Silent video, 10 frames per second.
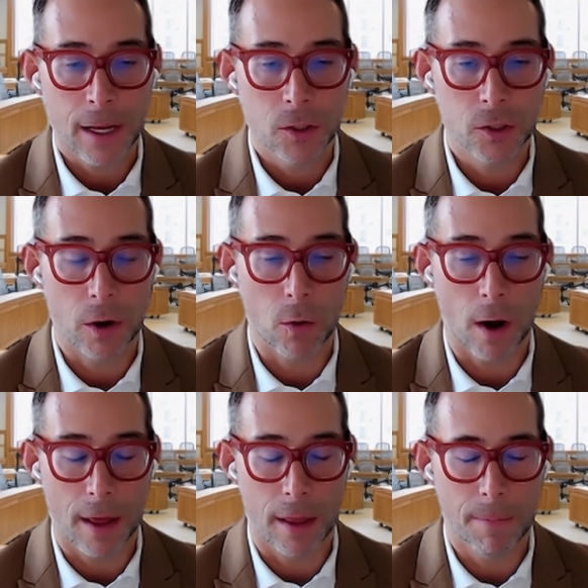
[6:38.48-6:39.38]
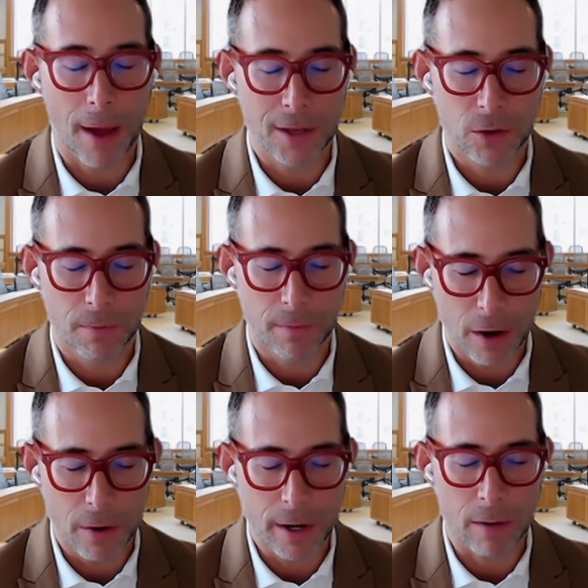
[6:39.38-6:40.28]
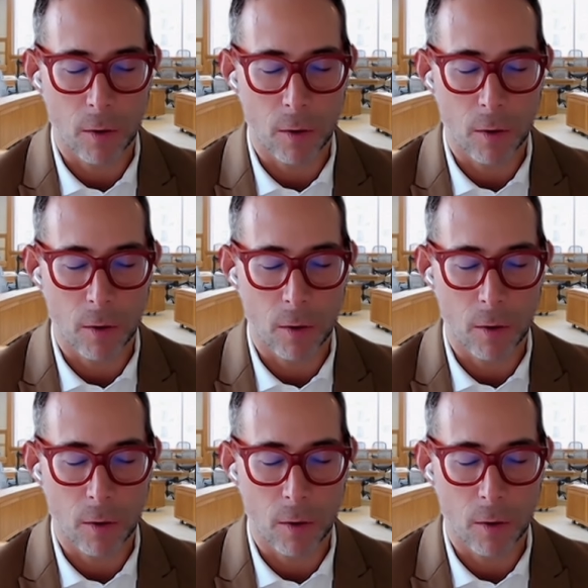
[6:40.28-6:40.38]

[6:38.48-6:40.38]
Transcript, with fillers: So, uh, the, as you noted,